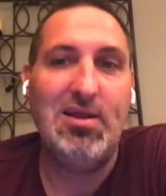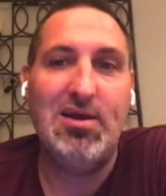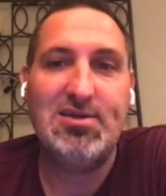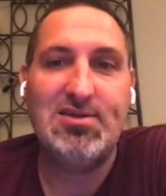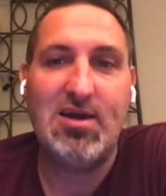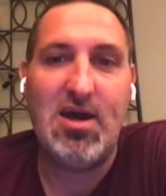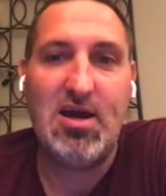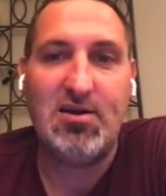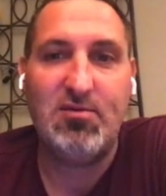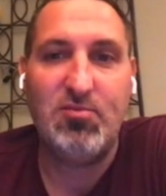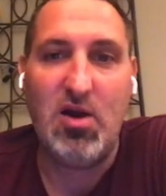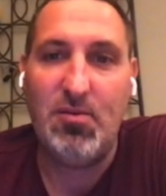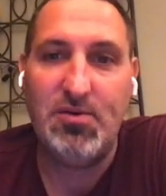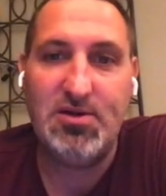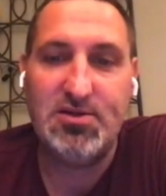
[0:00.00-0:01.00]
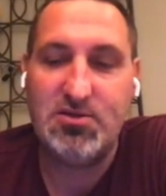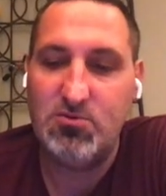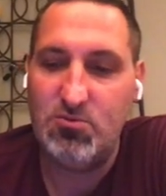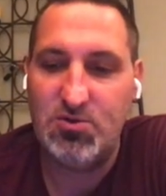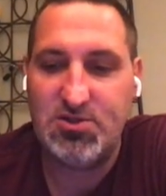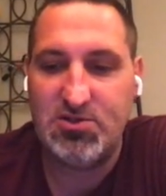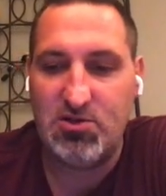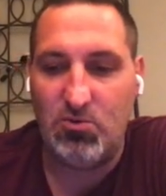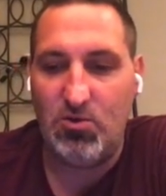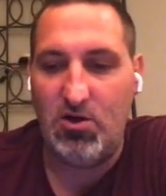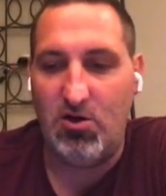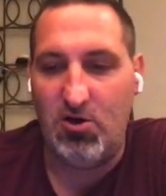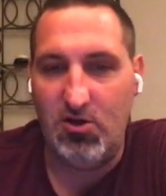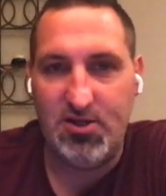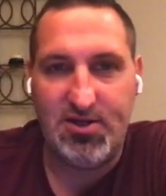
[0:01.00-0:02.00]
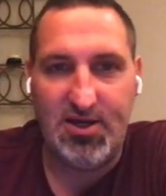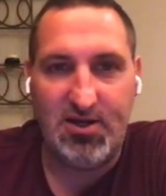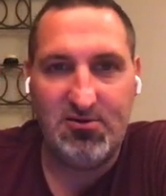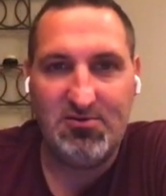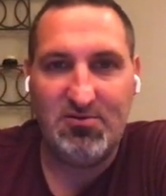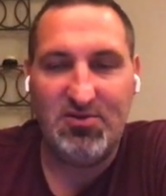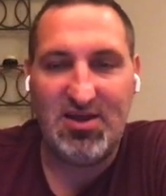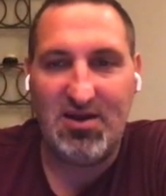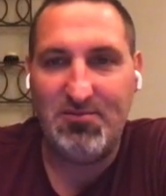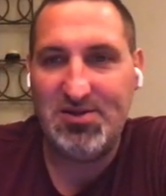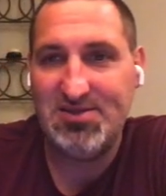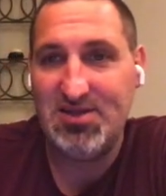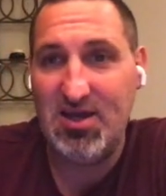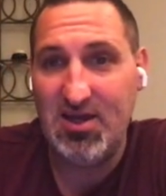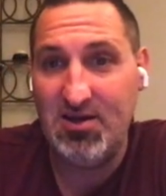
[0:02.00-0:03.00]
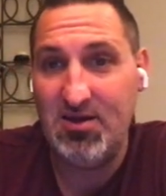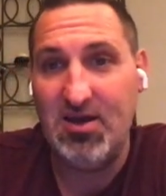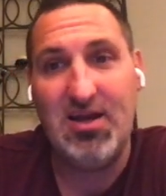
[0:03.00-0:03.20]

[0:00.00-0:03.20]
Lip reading: less active properties, which is what all the data that I've been saying,